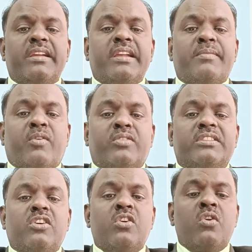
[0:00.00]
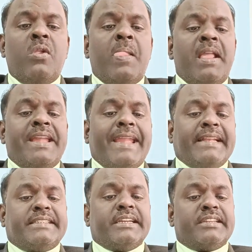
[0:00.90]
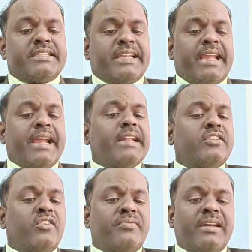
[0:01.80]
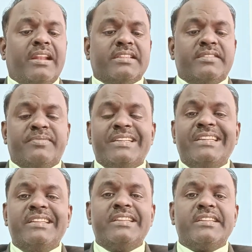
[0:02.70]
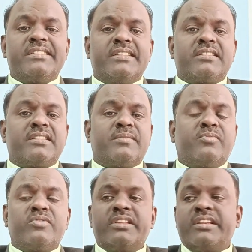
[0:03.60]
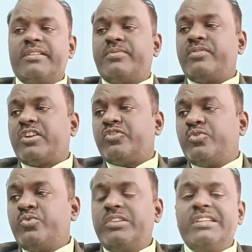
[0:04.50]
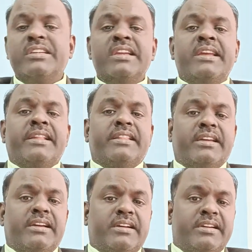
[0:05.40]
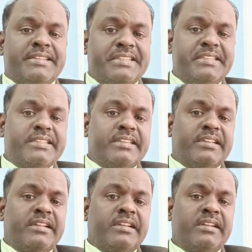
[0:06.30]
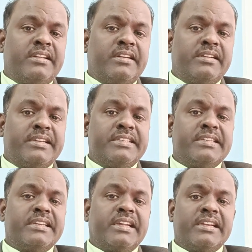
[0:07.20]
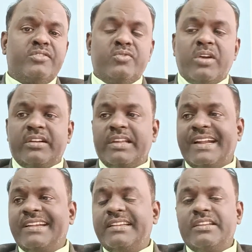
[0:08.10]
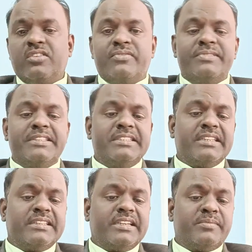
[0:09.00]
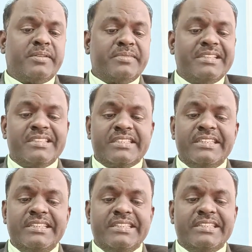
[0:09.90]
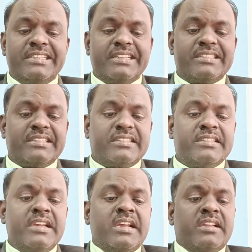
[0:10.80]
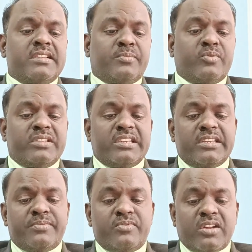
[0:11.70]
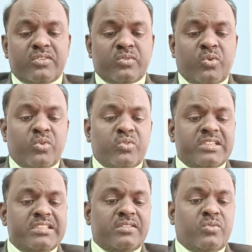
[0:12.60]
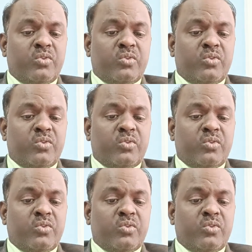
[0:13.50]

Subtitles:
about the agents health of classifications. Suppose that if you are using the diesel and you are handling of diesel, that may be skin irritations. Suppose that if you are corrosive